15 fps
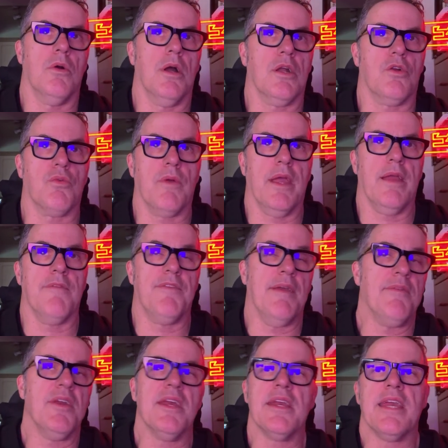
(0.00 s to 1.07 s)
great
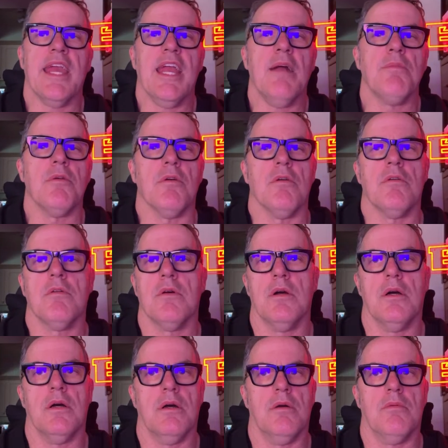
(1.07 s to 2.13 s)
Vivian Campbell,
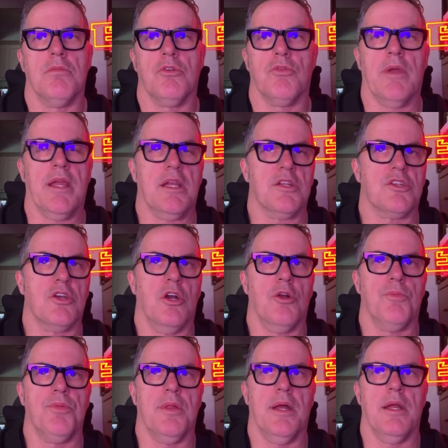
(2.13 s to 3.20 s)
a great guitar
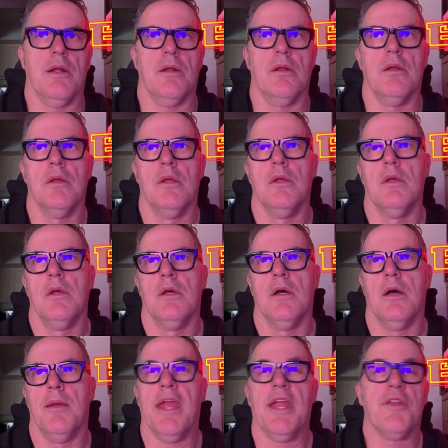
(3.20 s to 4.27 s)
player.
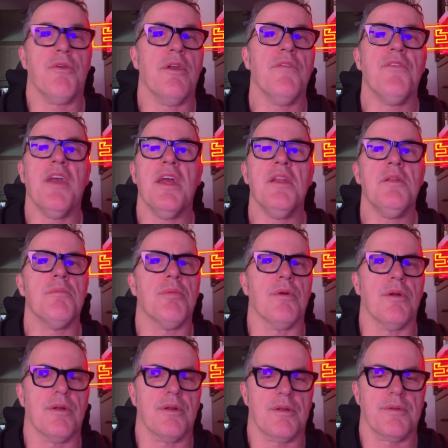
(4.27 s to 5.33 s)
Adrian
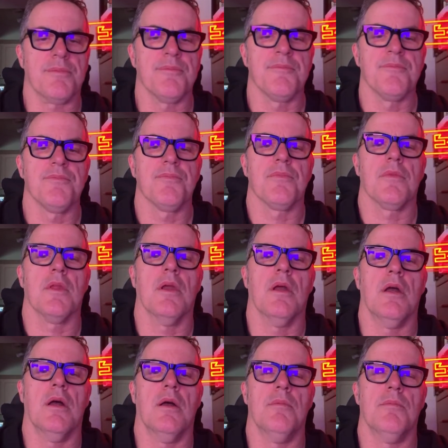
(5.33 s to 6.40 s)
Vandenberg.
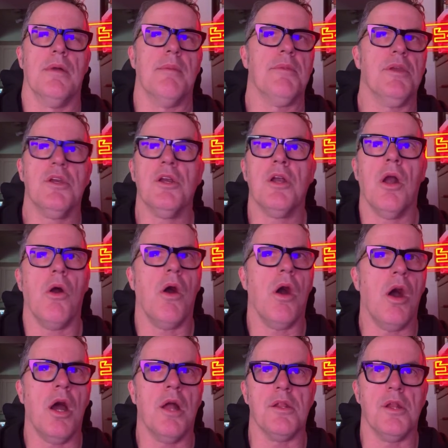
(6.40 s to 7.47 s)
I mean, you could go
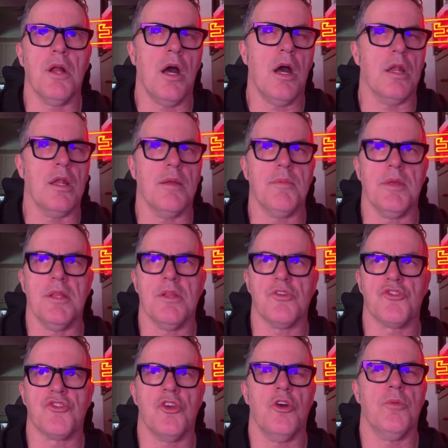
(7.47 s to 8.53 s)
on and on. I mean,
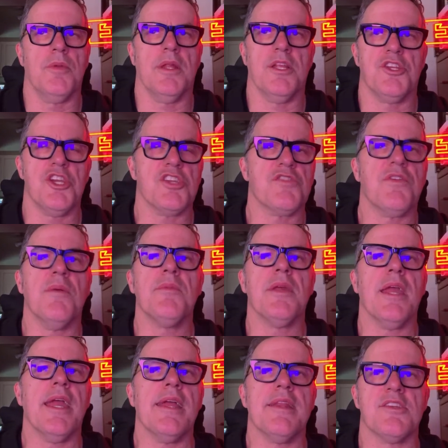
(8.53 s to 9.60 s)
there's so many just from the
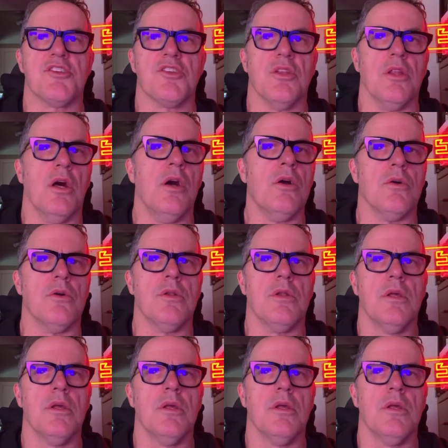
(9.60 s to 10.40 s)
'80s alone.